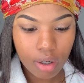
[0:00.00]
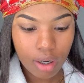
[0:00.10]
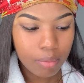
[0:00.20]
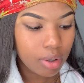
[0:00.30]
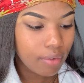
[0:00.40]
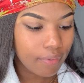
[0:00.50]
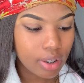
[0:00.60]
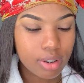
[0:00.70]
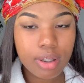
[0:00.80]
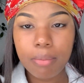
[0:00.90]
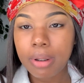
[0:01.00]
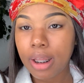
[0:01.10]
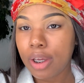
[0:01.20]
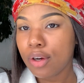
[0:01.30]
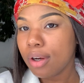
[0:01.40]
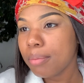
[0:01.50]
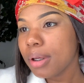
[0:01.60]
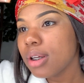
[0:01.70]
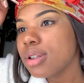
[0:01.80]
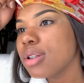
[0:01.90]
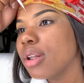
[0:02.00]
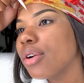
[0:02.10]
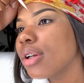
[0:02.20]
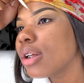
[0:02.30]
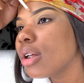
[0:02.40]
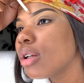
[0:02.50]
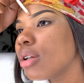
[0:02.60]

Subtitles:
I'm gonna fix them later because literally